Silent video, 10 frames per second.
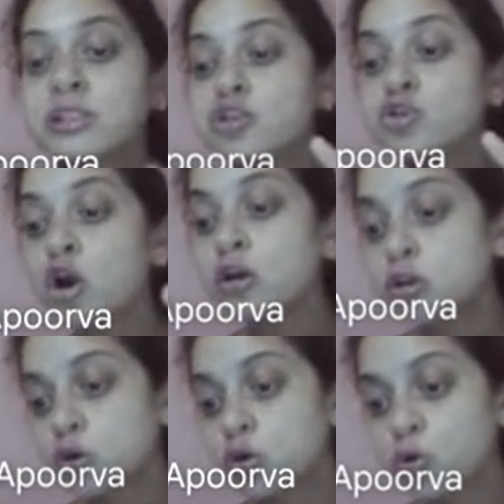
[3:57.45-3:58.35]
Now, this is
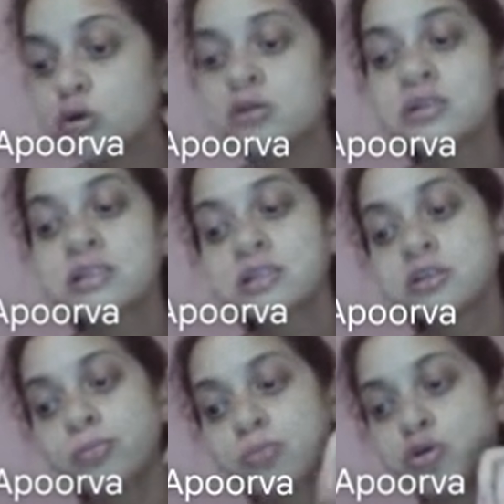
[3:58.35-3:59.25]
not the court,
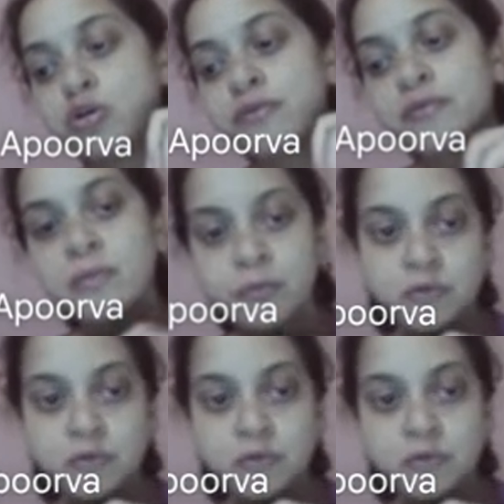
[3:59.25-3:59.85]
this is the board of